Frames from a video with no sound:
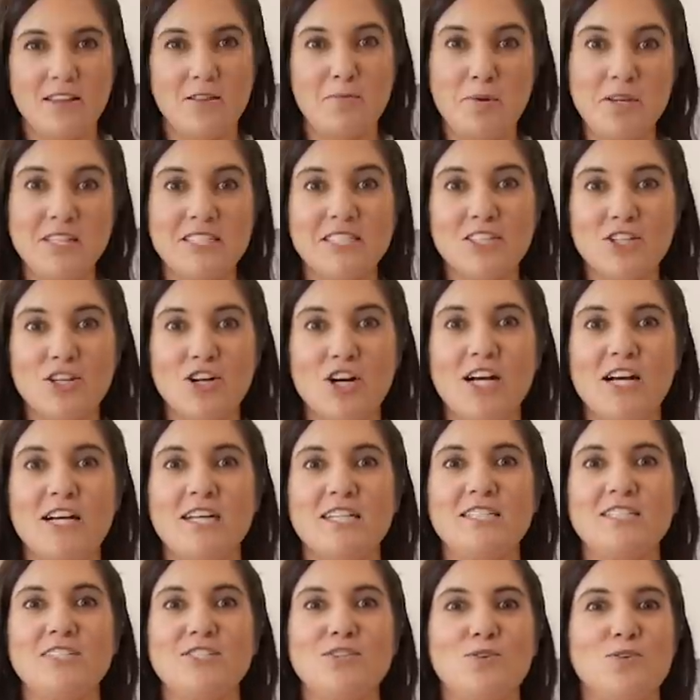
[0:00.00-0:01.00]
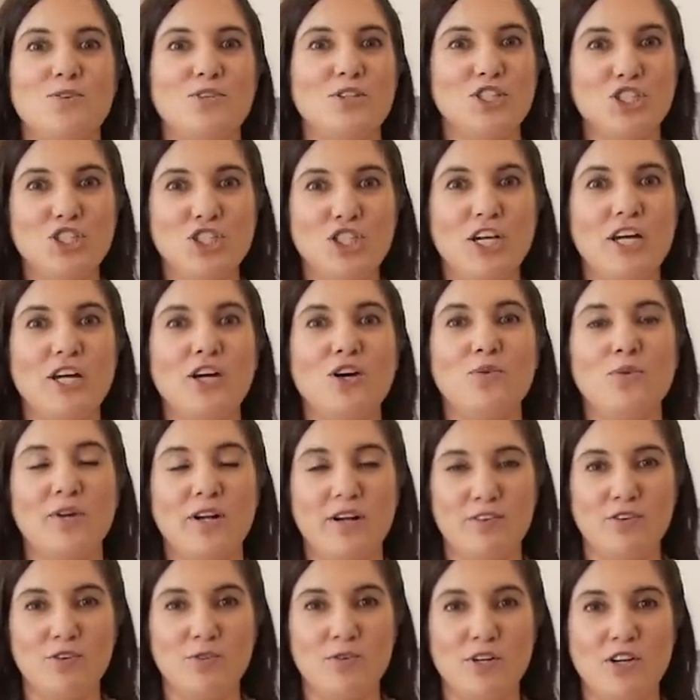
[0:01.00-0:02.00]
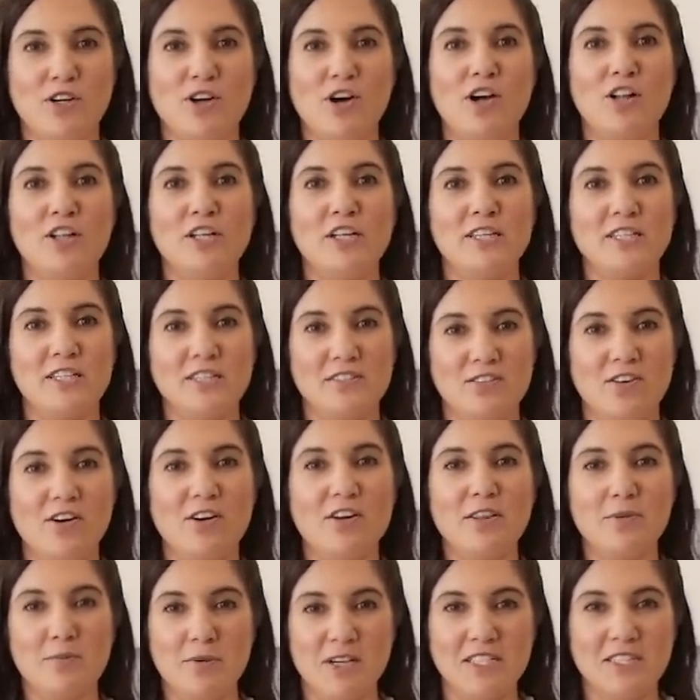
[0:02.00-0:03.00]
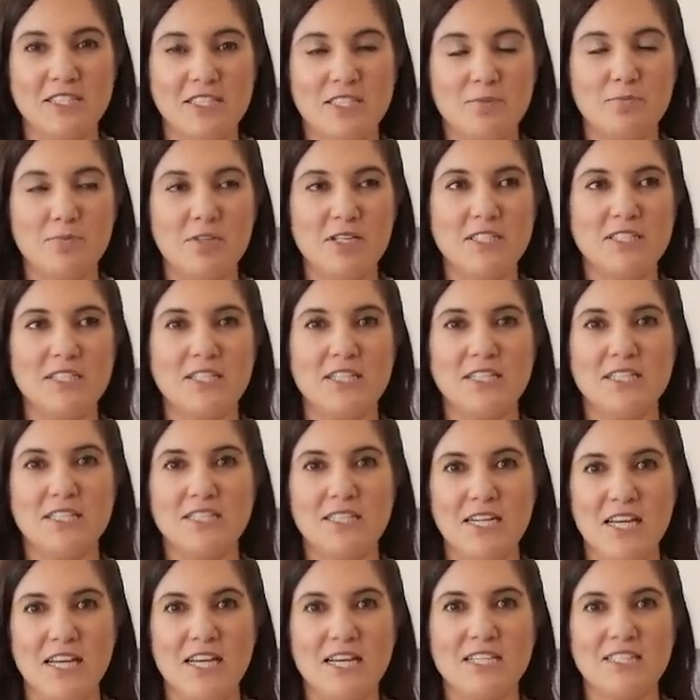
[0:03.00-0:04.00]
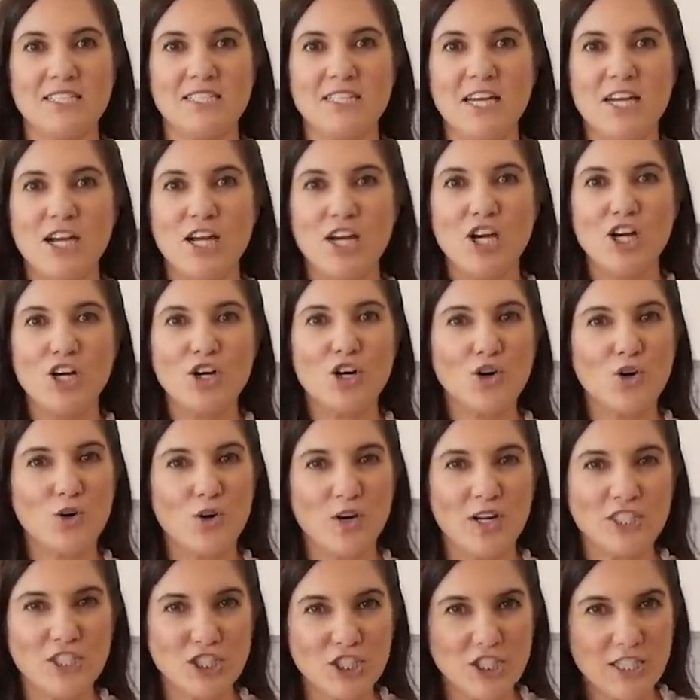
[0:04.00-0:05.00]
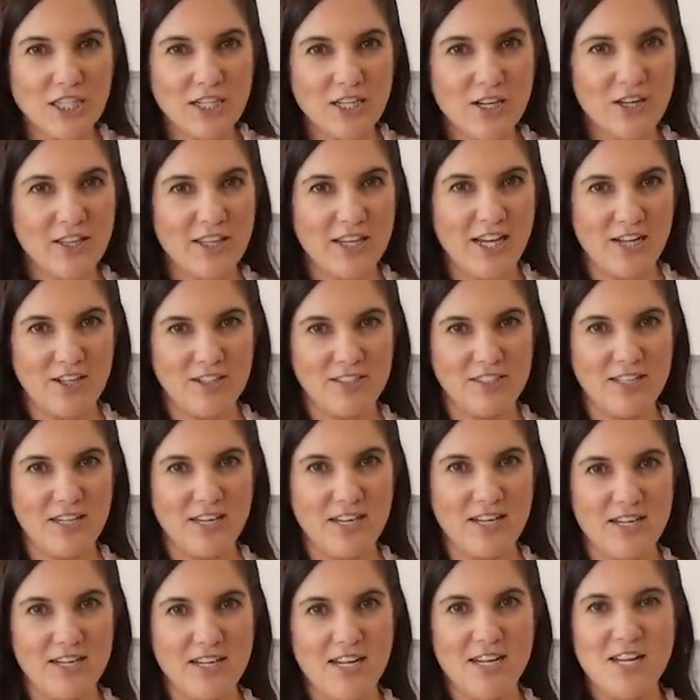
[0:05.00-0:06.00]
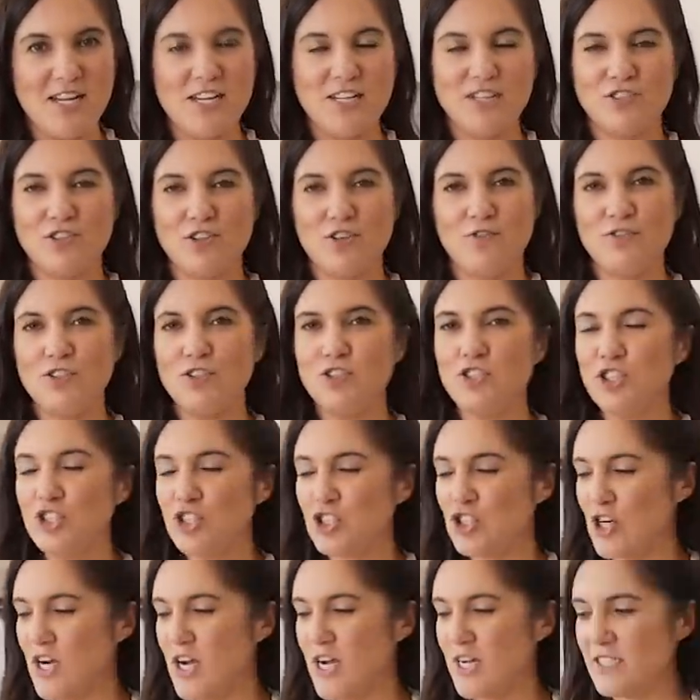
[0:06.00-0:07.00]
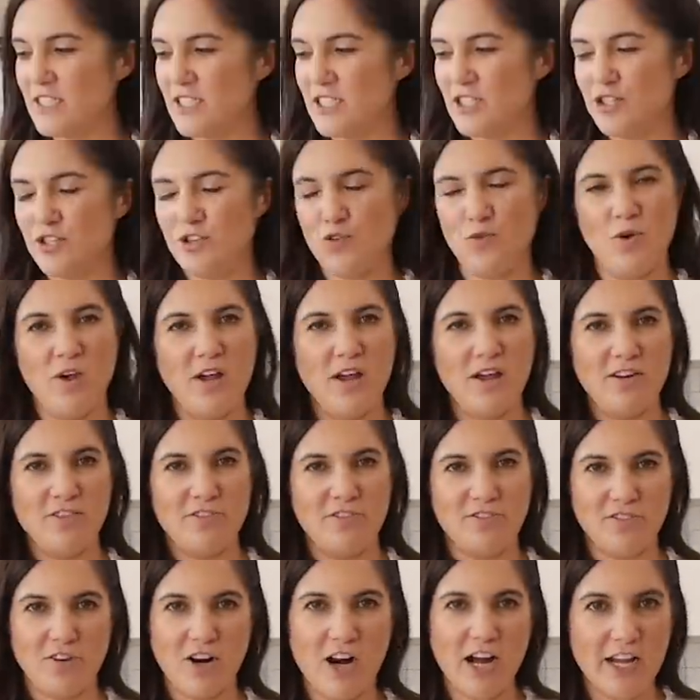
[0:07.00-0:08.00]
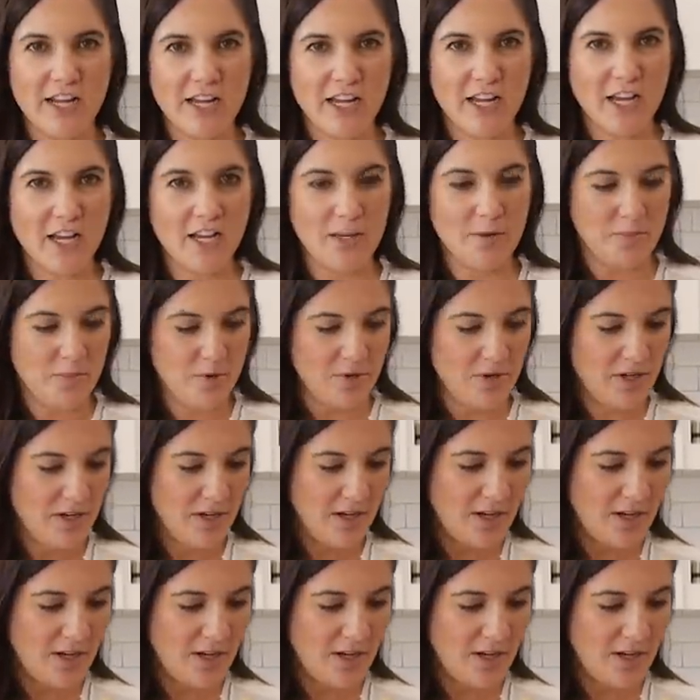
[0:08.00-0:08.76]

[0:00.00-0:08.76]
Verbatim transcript: The pizza crust or the shell, whatever you want to call it, that's on the Mexican pizza stays crunchy on the outside. So if you just try to fry up